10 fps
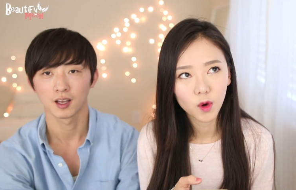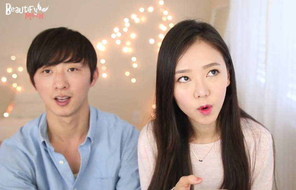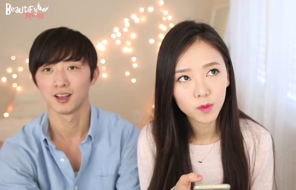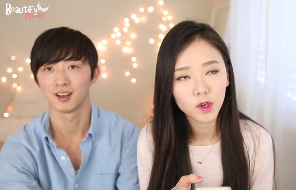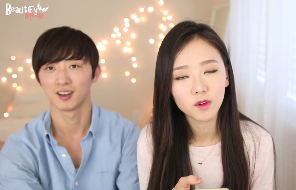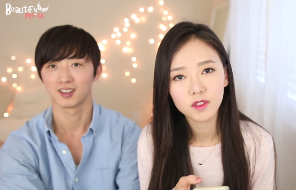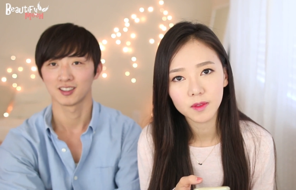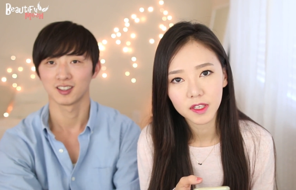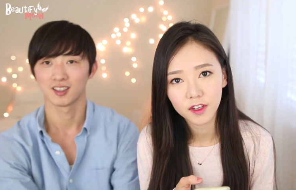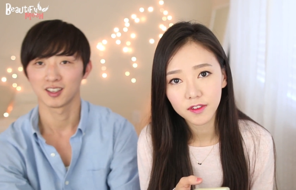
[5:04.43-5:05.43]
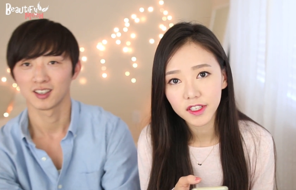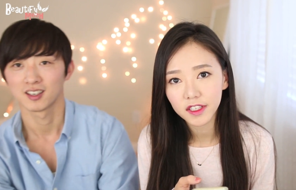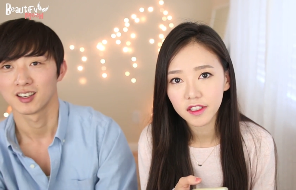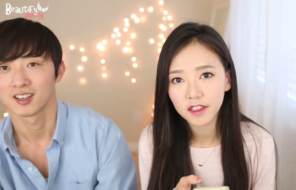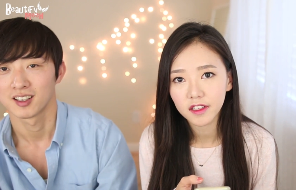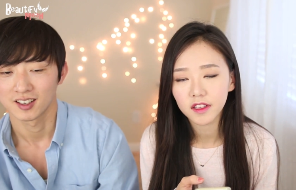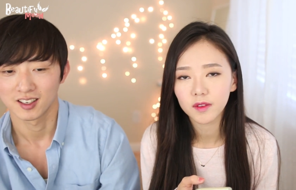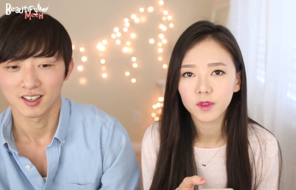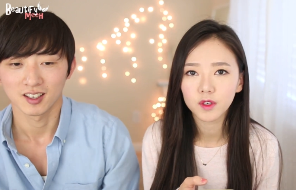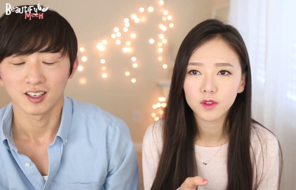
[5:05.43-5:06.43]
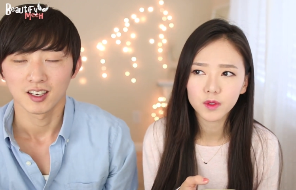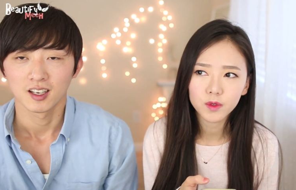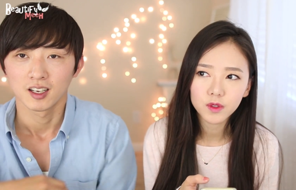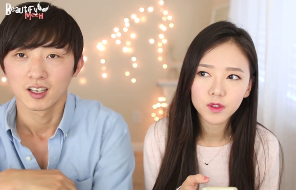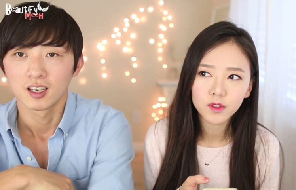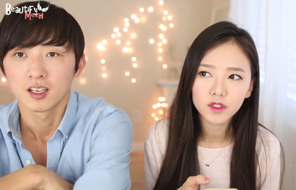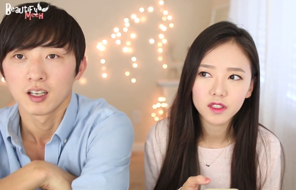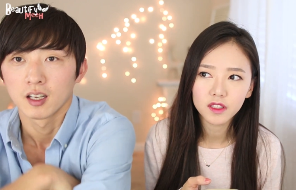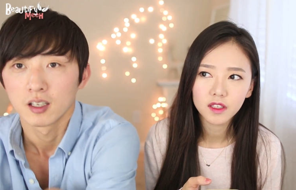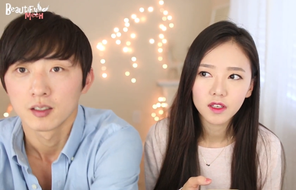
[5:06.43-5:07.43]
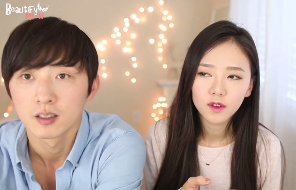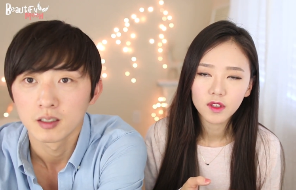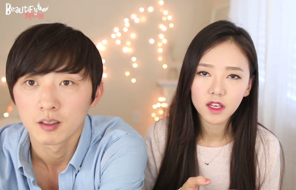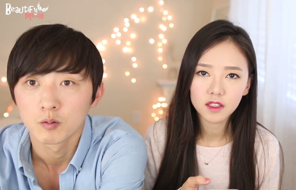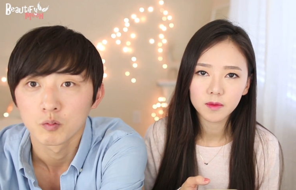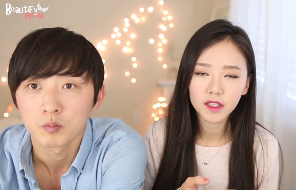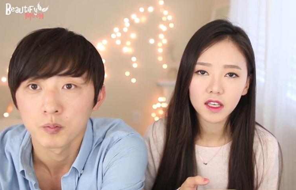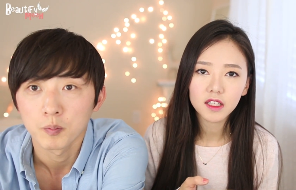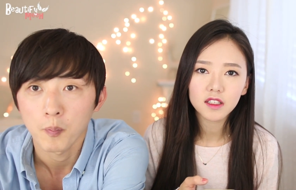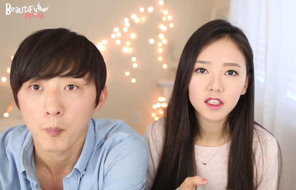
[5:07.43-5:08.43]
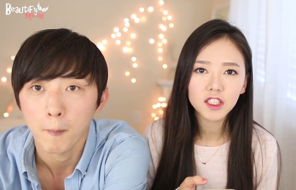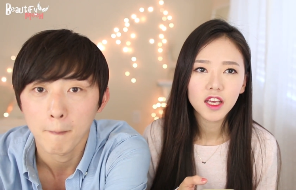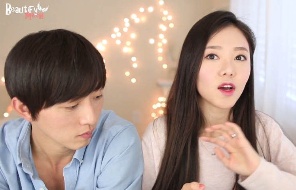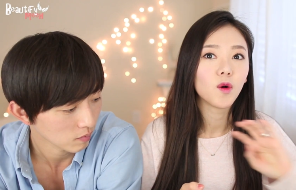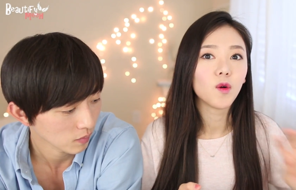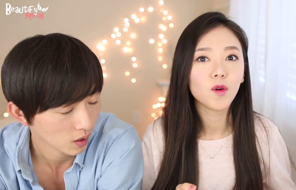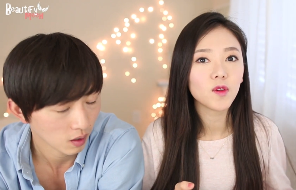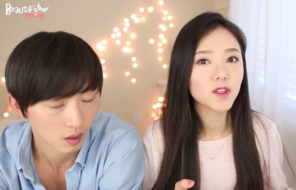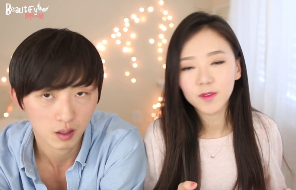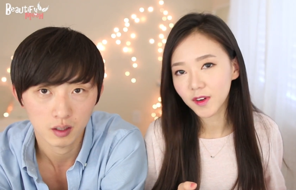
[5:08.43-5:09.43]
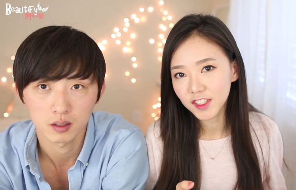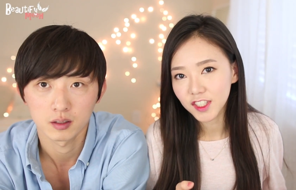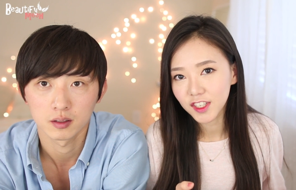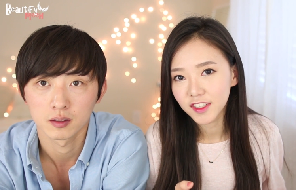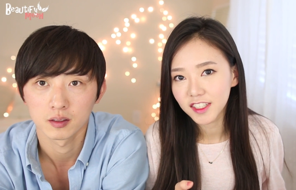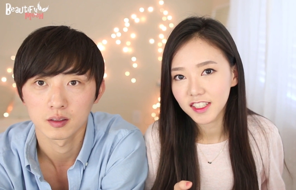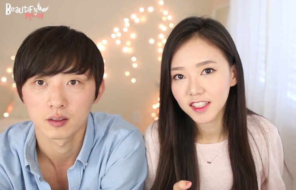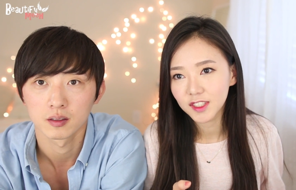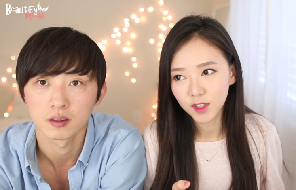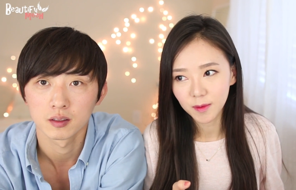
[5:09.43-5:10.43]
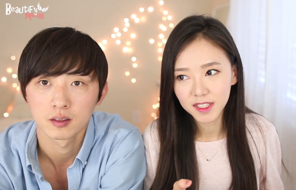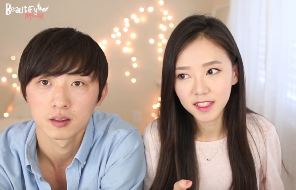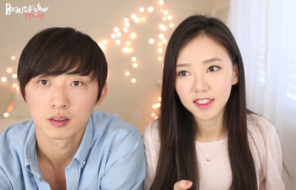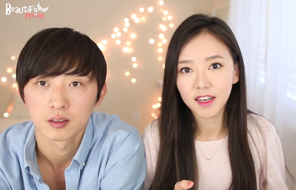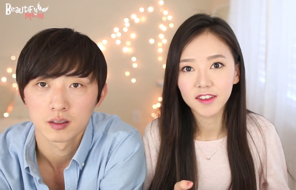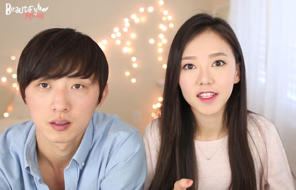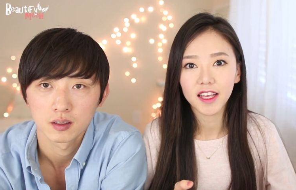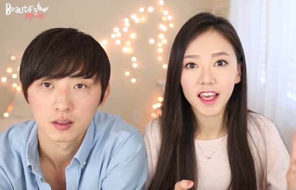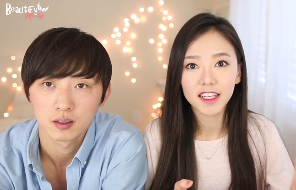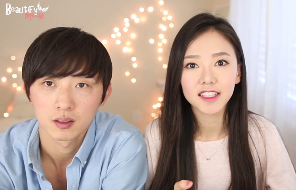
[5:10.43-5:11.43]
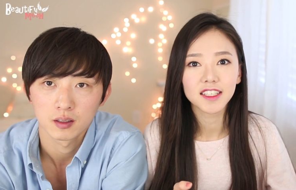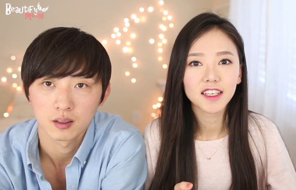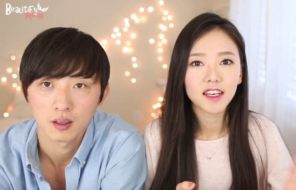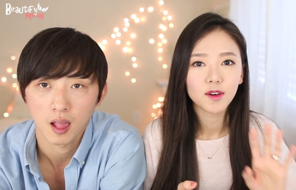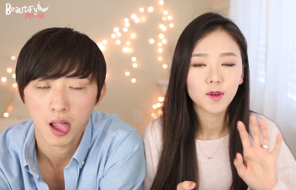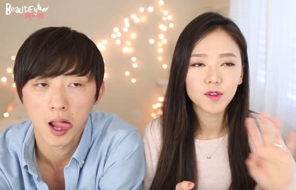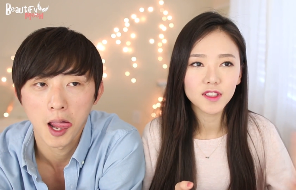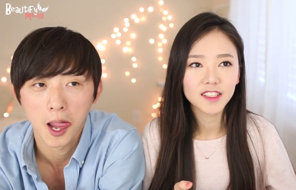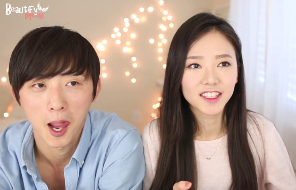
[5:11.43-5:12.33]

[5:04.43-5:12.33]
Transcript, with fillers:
Speaker 1: home we always speak Korean, and then we go to school and i speak English. I only watch Korean drama since I was like eight. Only